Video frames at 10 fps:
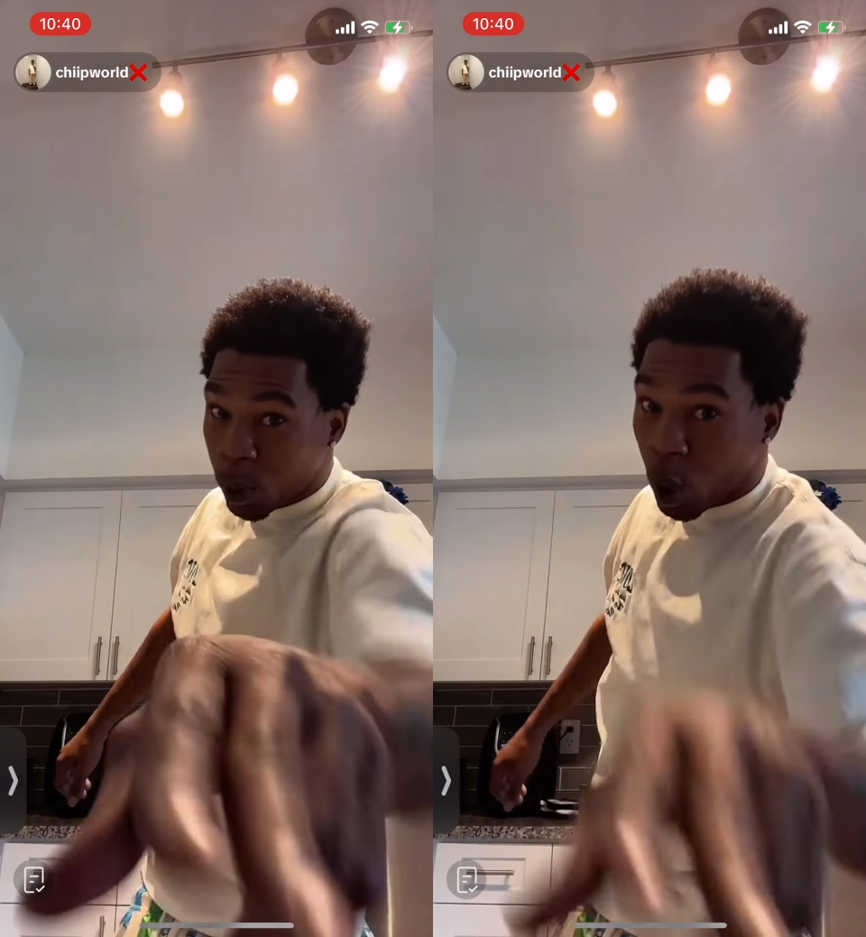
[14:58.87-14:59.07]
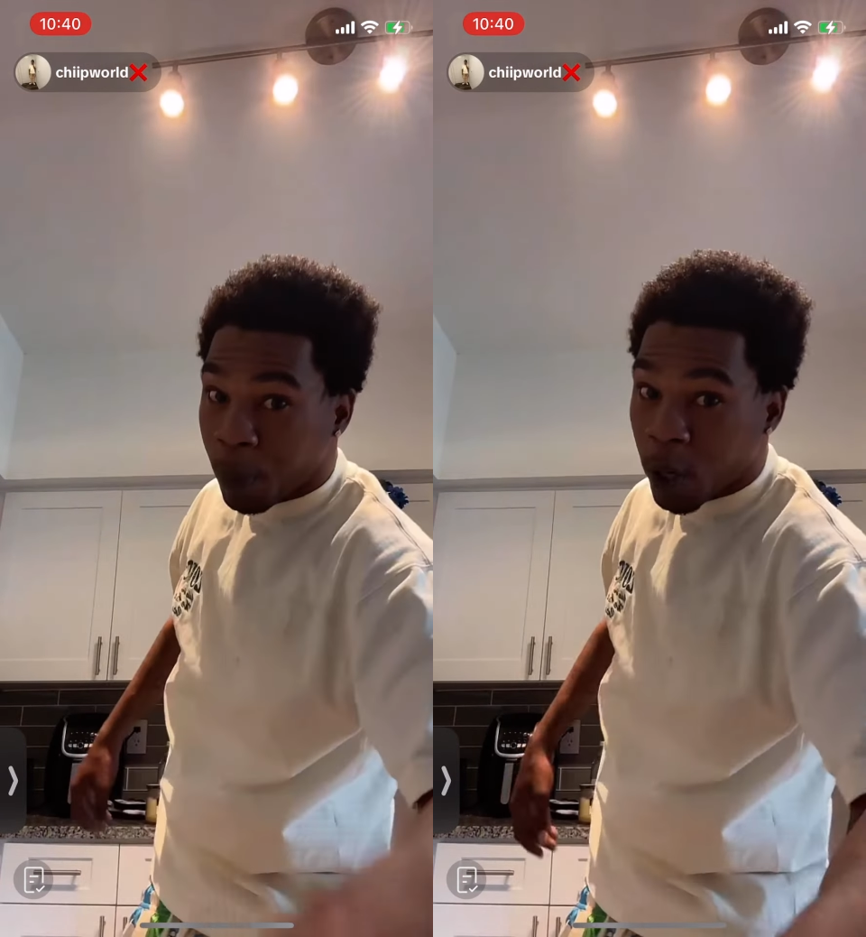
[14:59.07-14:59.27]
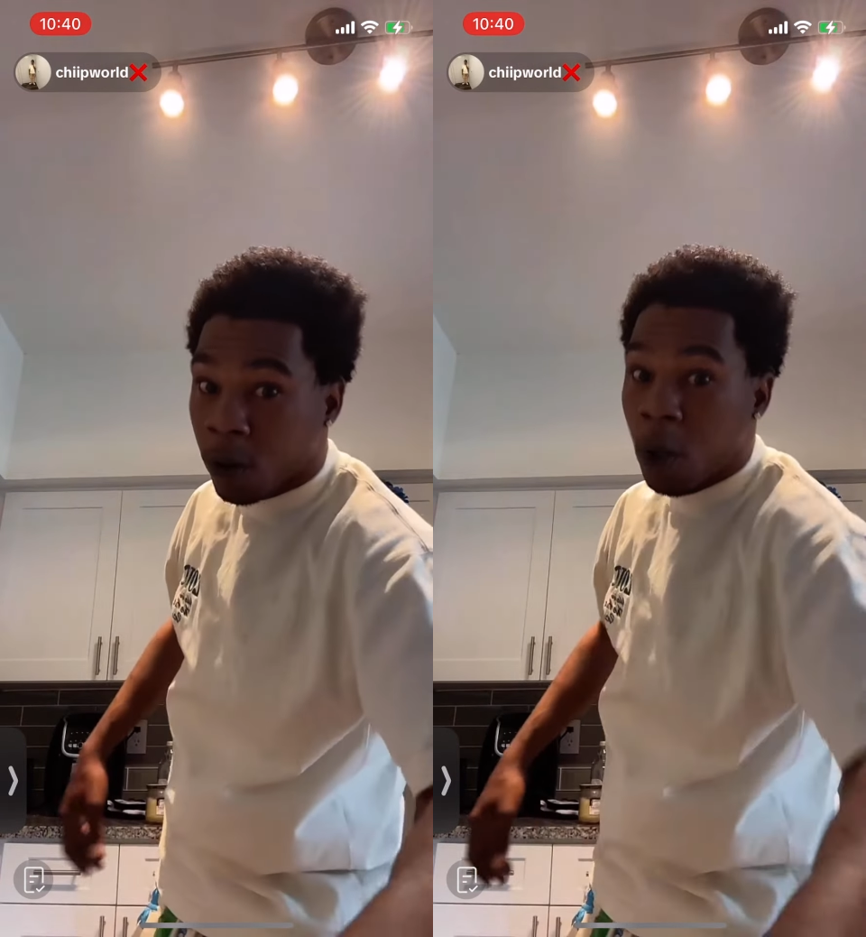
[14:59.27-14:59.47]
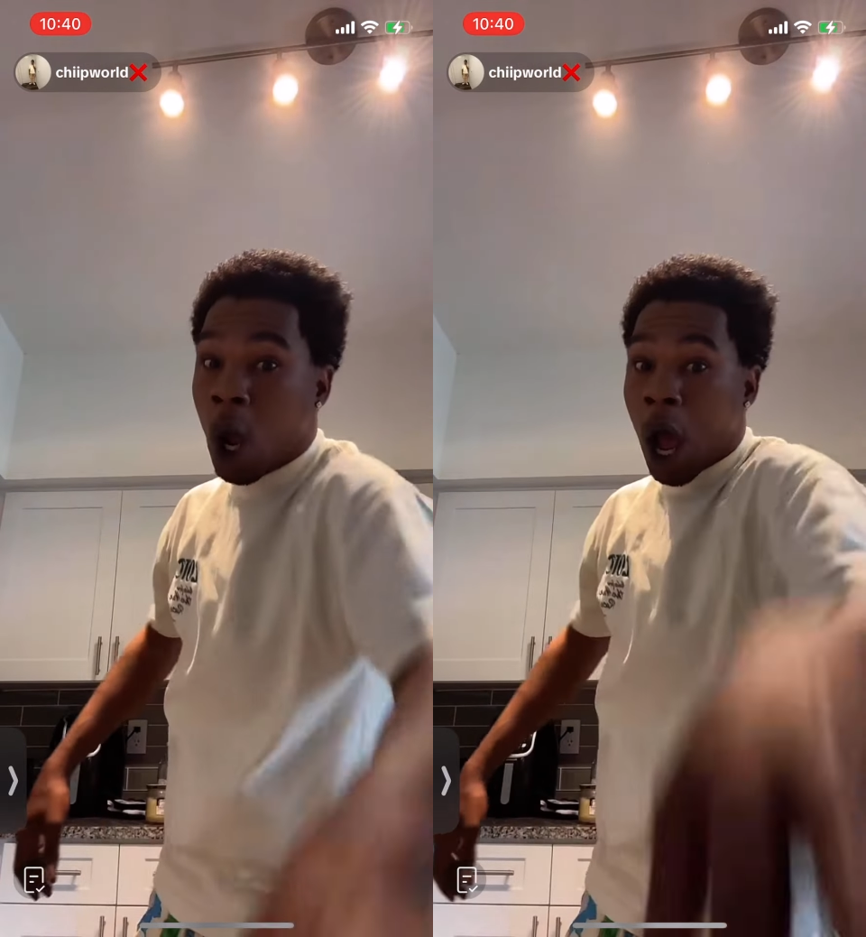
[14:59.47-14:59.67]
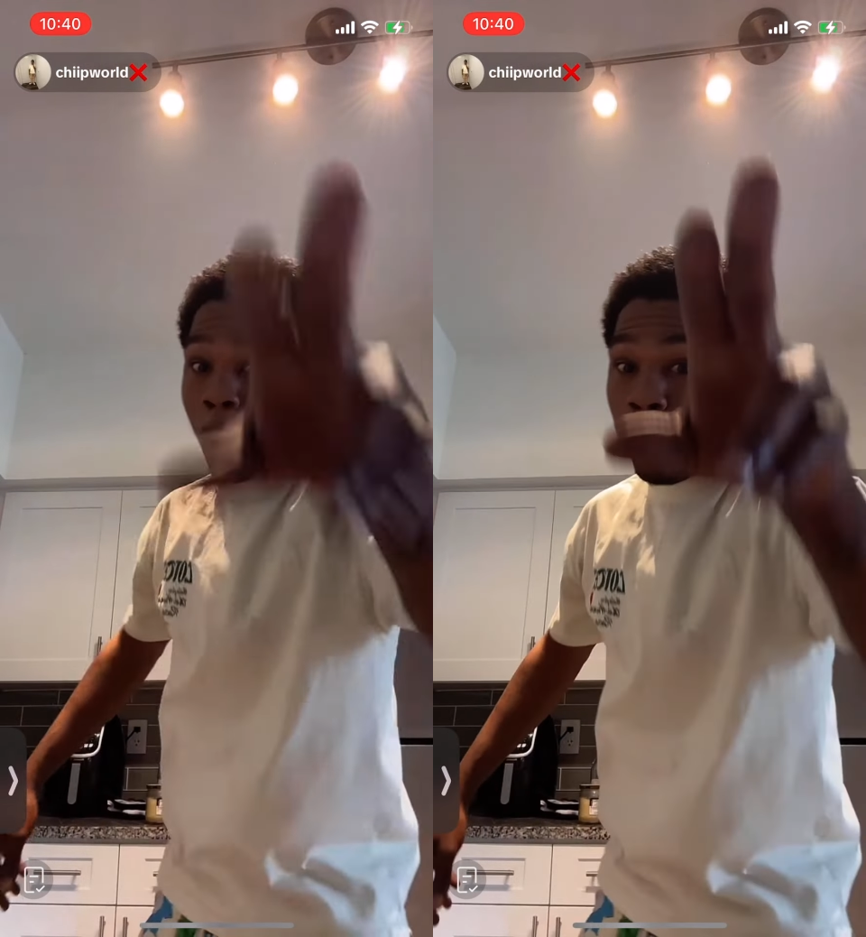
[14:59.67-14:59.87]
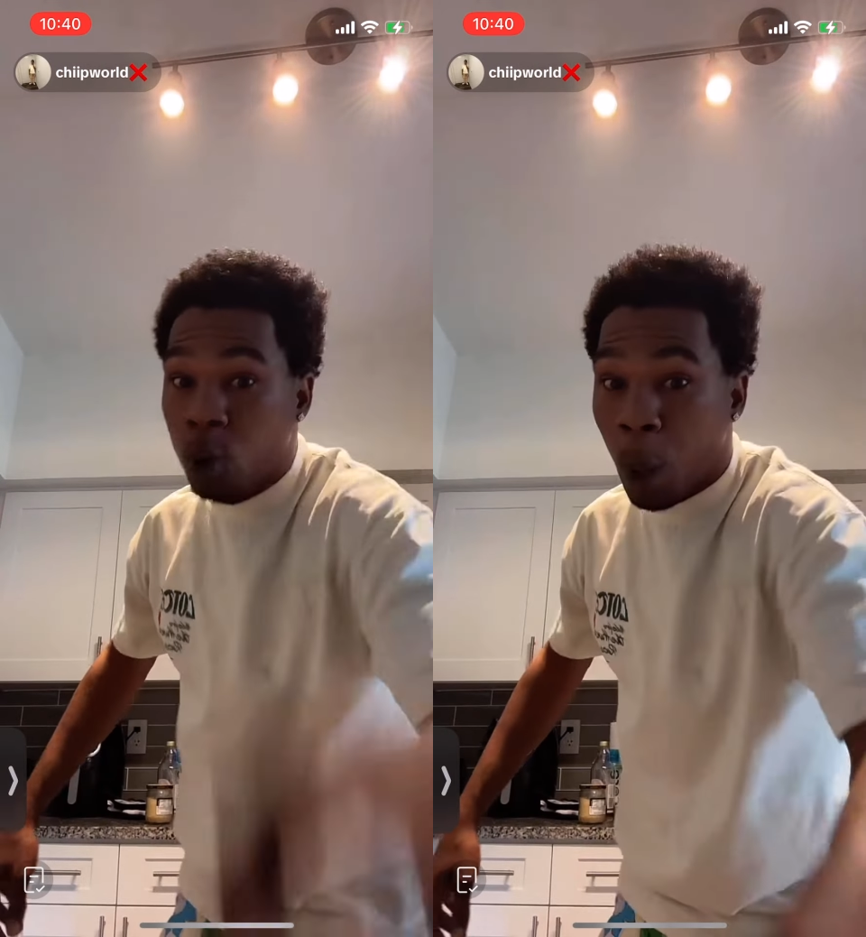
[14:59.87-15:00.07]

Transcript: Lelo put up, you know? I